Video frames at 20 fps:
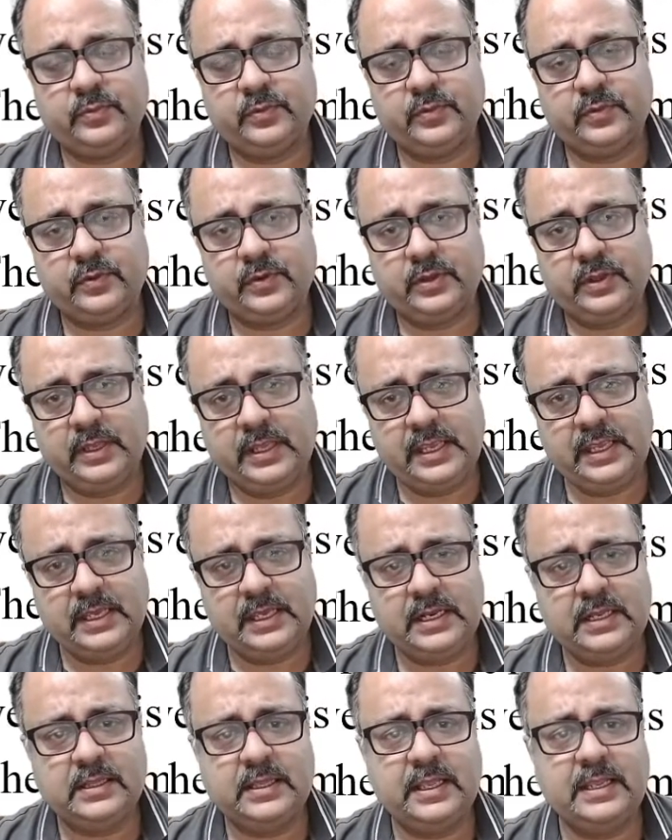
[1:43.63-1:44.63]

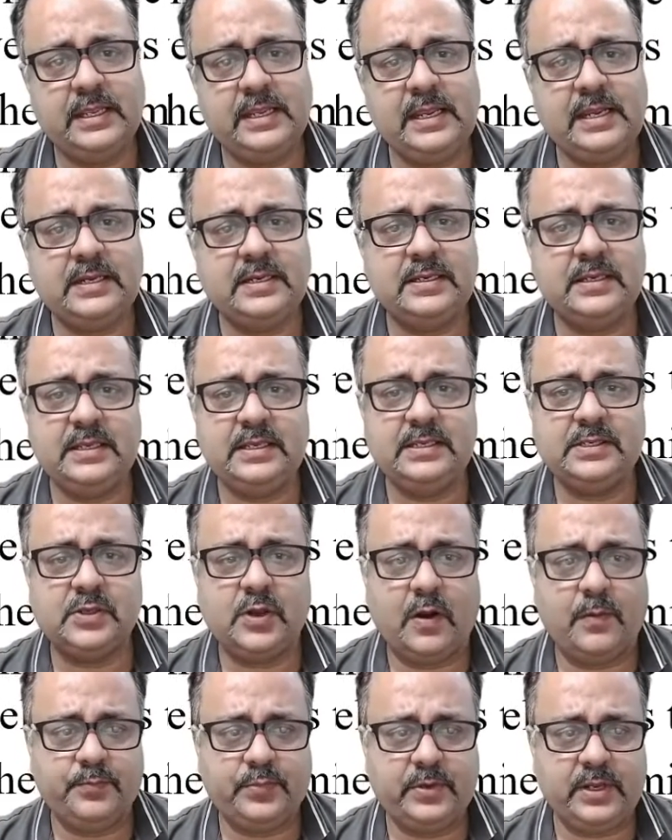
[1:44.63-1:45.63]
here the heat is
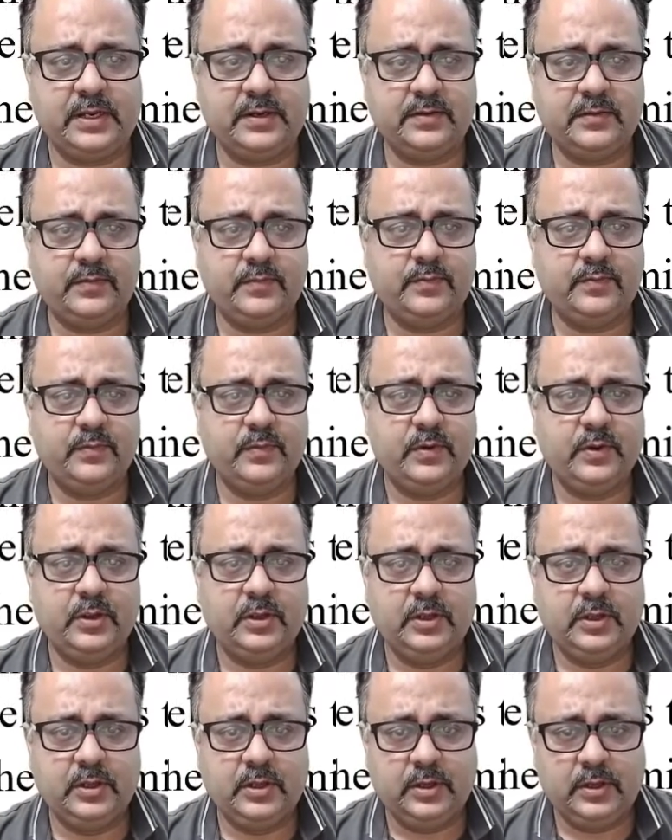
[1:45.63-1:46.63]
obtained
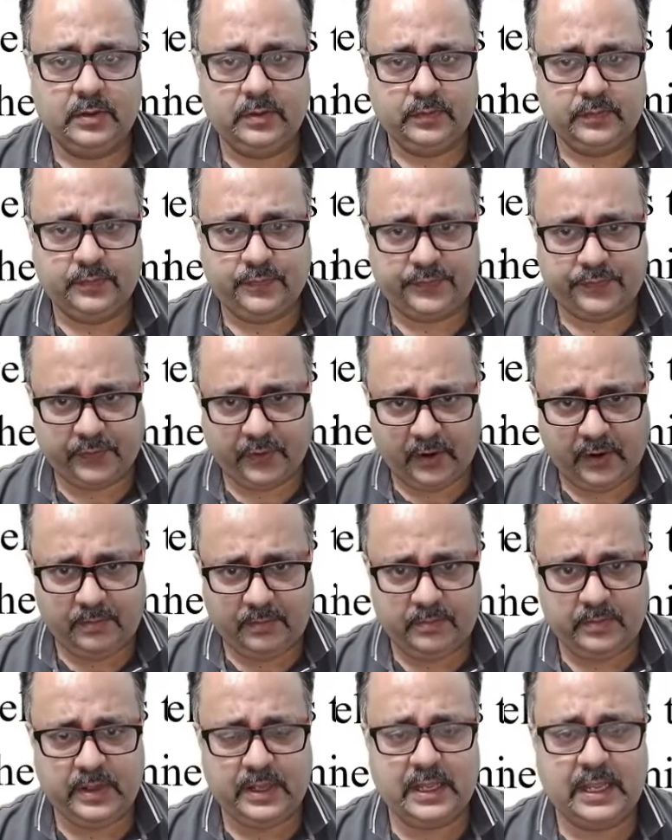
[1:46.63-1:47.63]

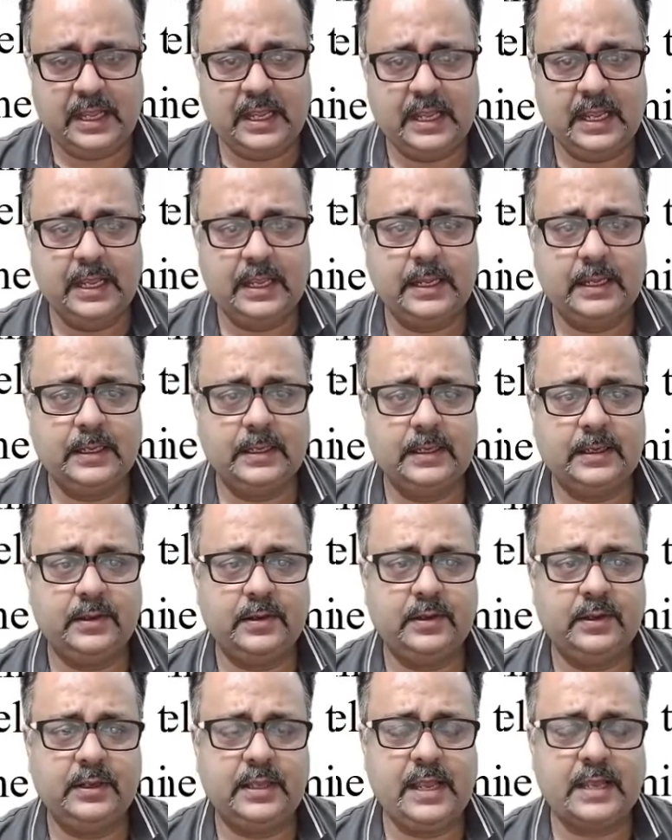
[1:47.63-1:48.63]
from a
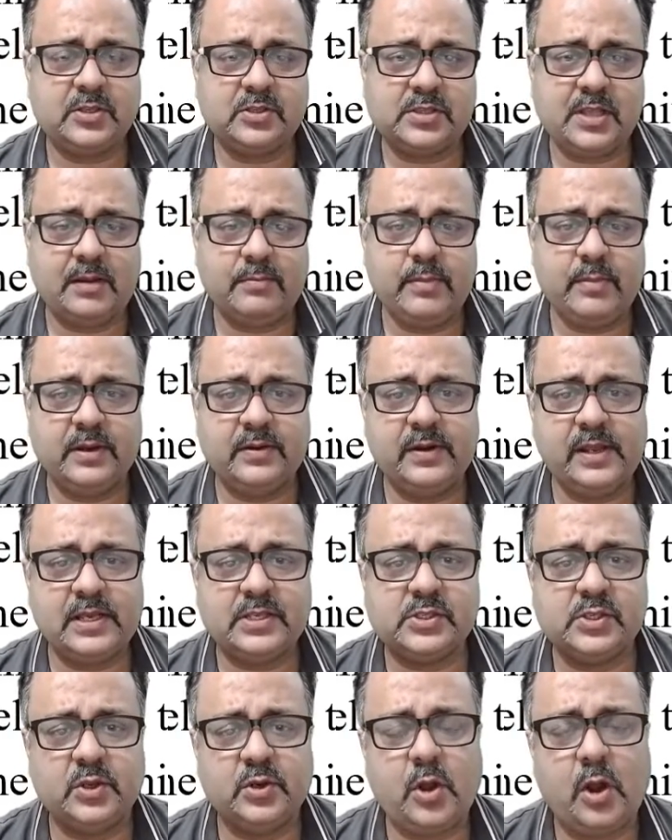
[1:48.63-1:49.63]
exothermic
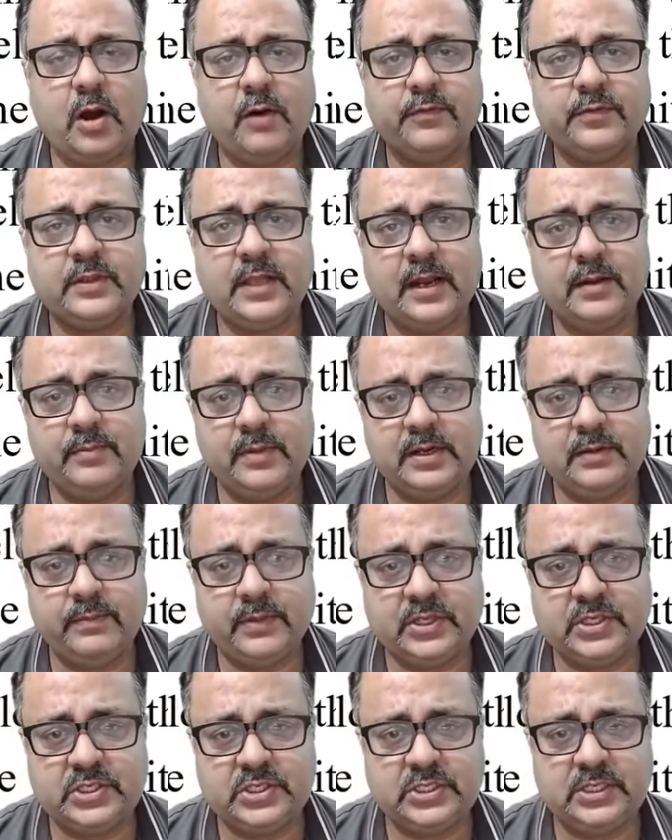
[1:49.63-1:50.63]
reaction of thermite
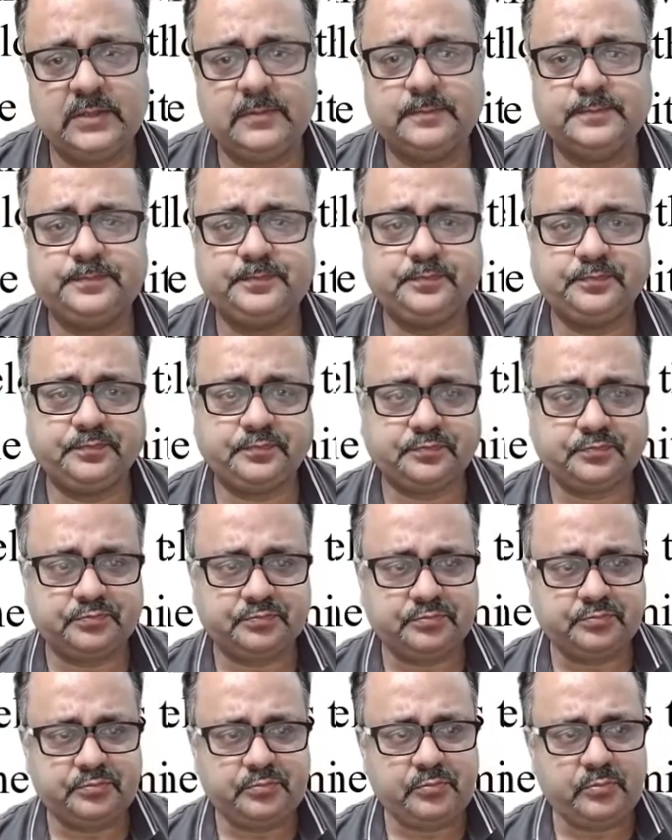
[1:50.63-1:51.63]
mixture,
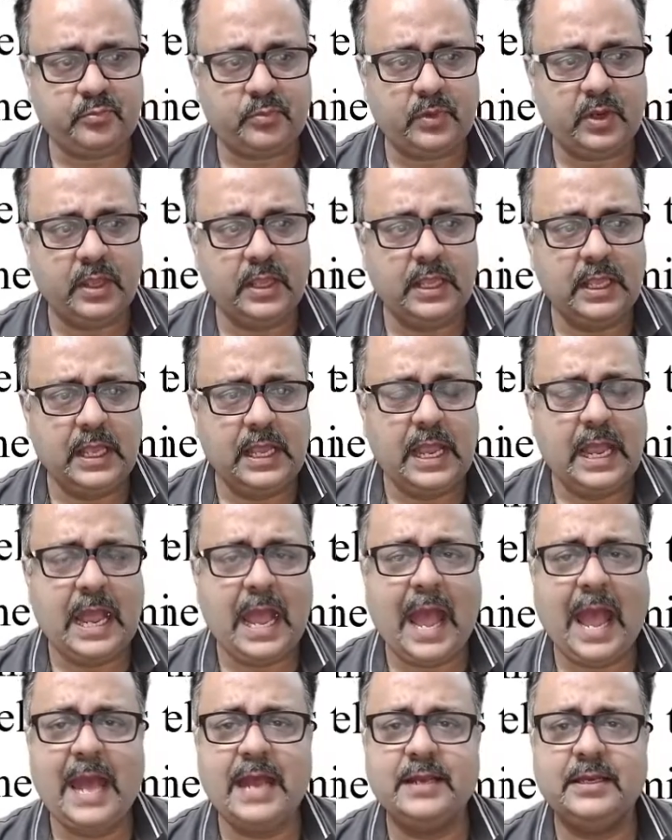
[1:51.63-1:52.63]

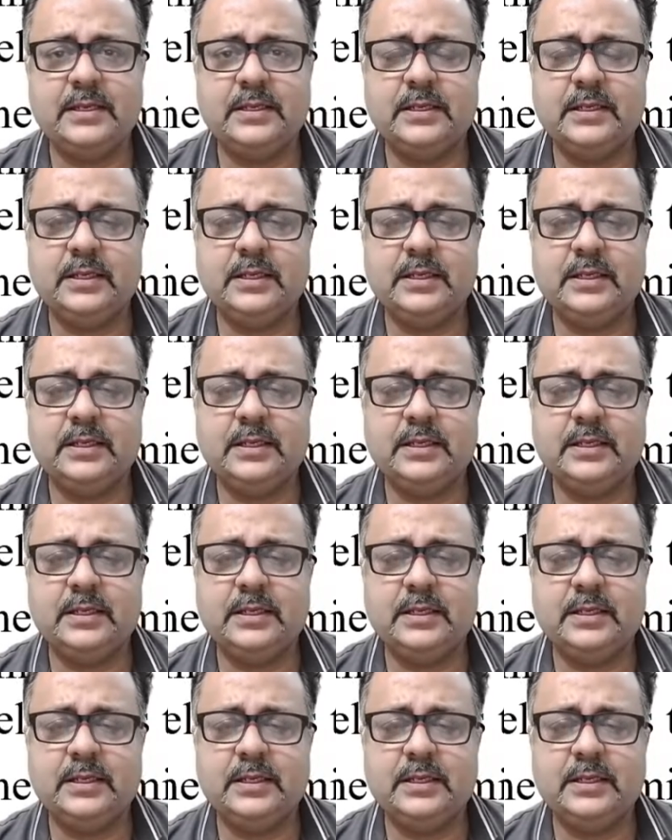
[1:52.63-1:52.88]
and